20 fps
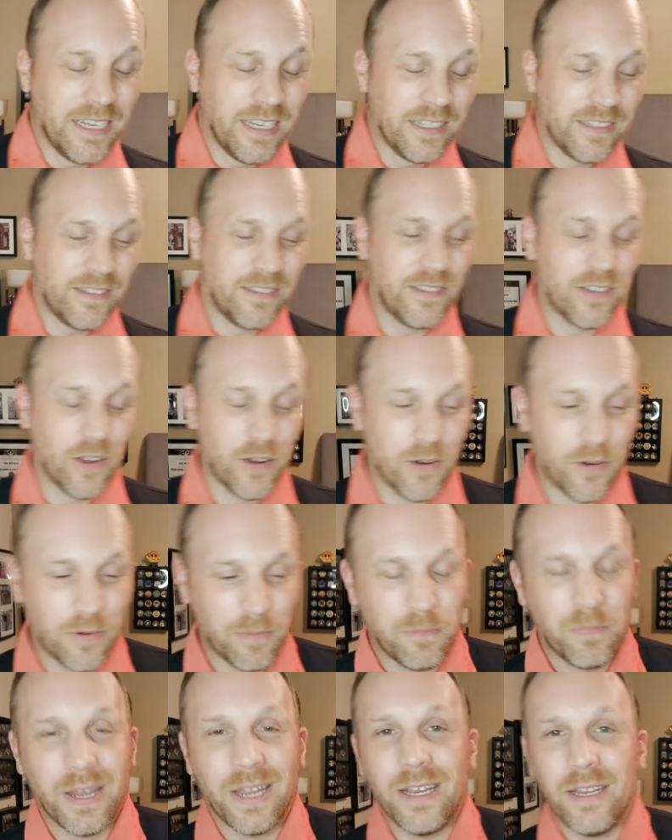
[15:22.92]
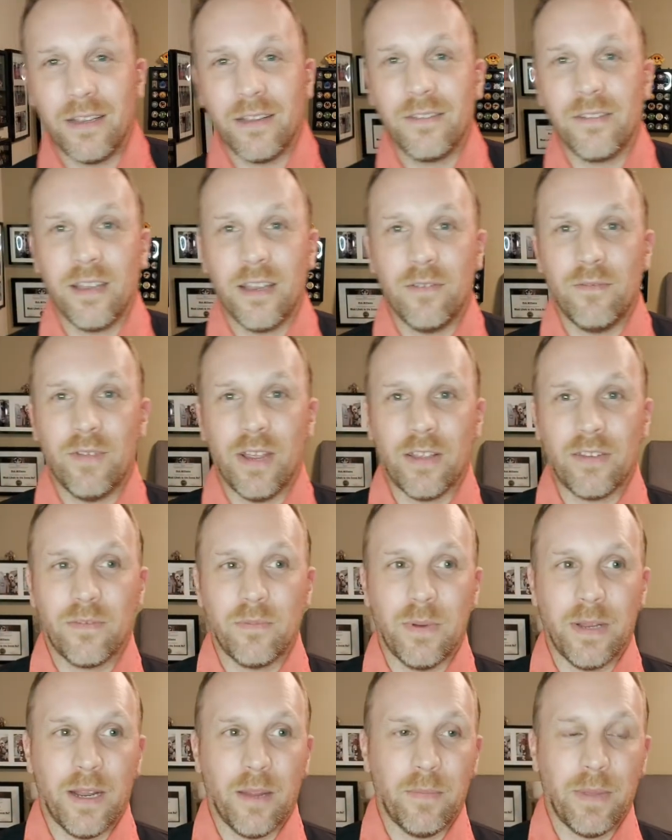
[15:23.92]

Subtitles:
So, but it is an investment.